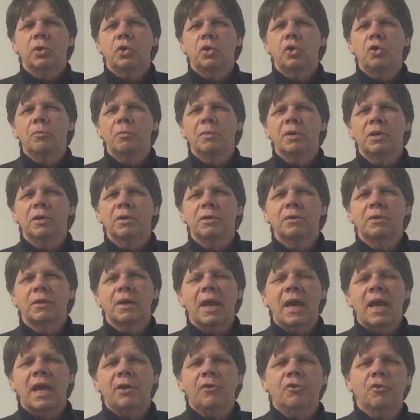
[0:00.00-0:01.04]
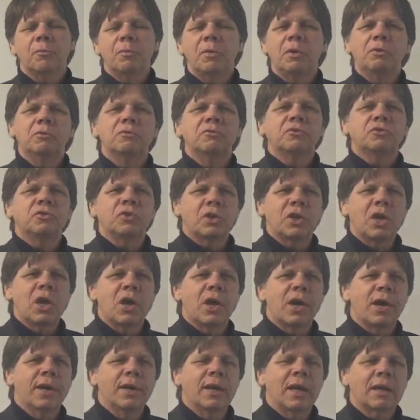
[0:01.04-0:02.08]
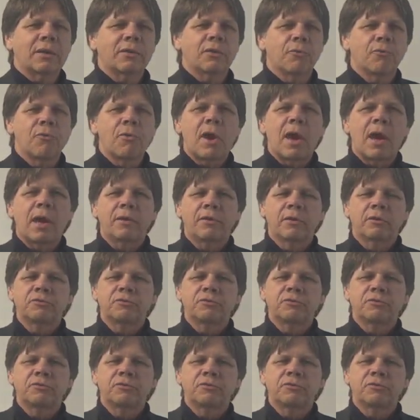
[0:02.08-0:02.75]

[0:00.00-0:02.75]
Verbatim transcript: human attributes to God, like the, right,